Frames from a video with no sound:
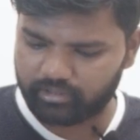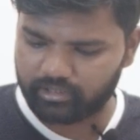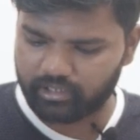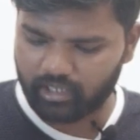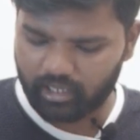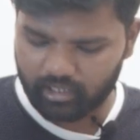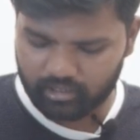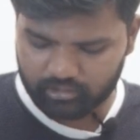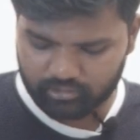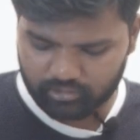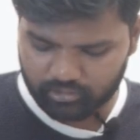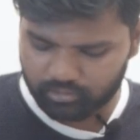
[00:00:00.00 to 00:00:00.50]
we
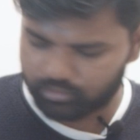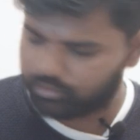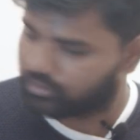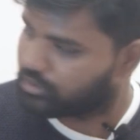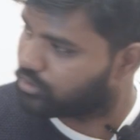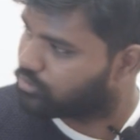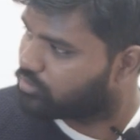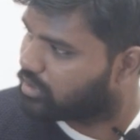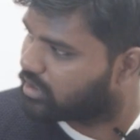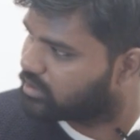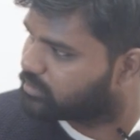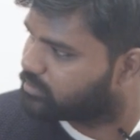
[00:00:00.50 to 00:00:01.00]
are through
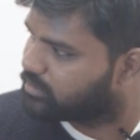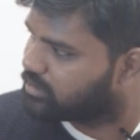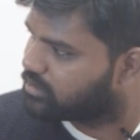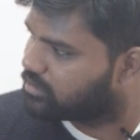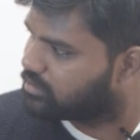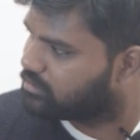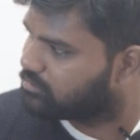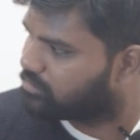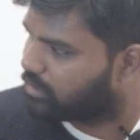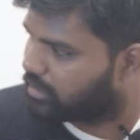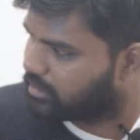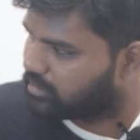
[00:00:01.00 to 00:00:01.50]

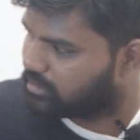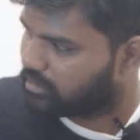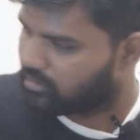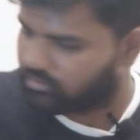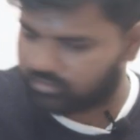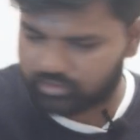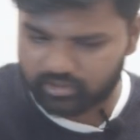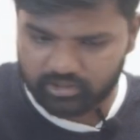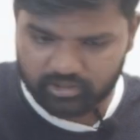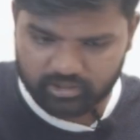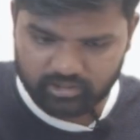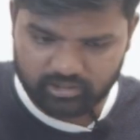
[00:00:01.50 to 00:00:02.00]
usb-c right now
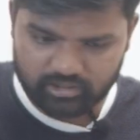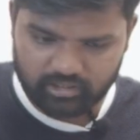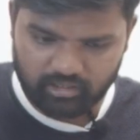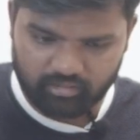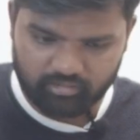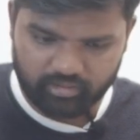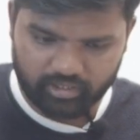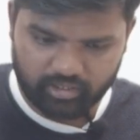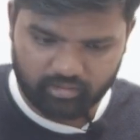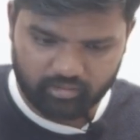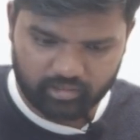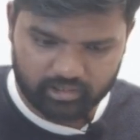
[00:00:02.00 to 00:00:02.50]
this is
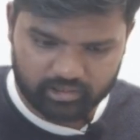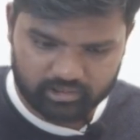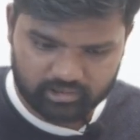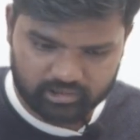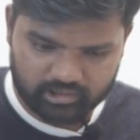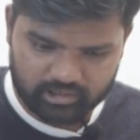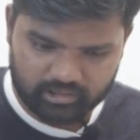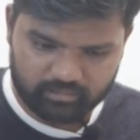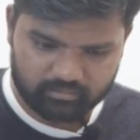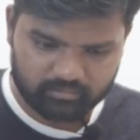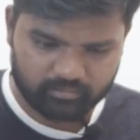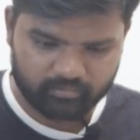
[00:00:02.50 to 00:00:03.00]
our recording
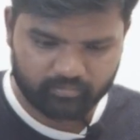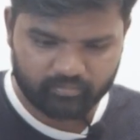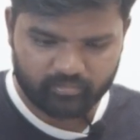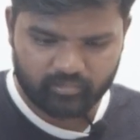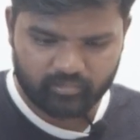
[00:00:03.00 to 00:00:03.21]
stream